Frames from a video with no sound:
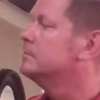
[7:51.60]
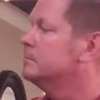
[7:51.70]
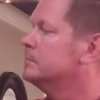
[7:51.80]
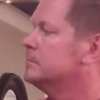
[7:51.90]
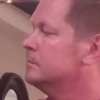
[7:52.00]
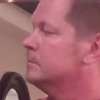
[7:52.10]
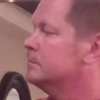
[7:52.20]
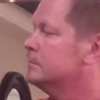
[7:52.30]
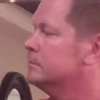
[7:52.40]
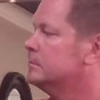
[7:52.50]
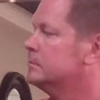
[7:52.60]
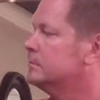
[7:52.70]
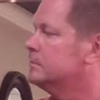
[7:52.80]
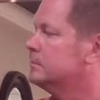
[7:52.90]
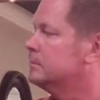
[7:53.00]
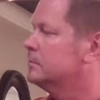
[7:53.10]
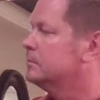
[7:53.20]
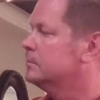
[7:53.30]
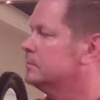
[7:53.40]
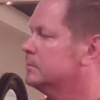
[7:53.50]

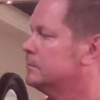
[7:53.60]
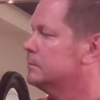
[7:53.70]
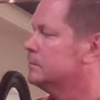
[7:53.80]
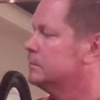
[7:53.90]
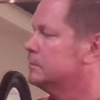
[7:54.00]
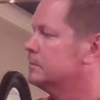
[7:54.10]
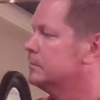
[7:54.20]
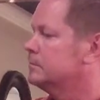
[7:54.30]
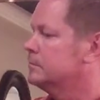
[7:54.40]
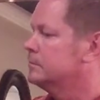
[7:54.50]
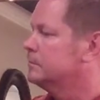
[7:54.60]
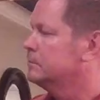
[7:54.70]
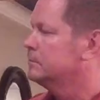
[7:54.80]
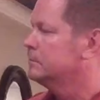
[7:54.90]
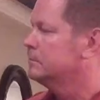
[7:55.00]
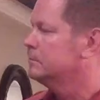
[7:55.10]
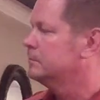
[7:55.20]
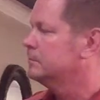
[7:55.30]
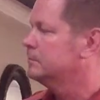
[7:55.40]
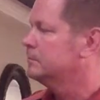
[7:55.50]

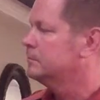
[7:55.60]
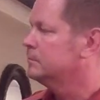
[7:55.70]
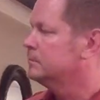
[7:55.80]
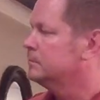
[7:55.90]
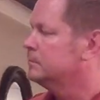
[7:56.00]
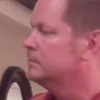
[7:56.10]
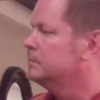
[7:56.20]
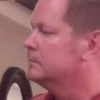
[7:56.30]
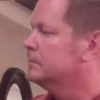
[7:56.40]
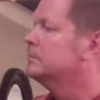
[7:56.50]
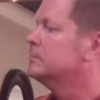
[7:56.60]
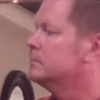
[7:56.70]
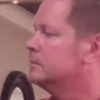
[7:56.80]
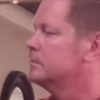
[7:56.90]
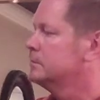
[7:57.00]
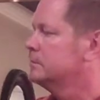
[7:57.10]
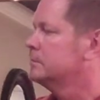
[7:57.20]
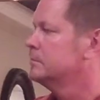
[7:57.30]
(silent)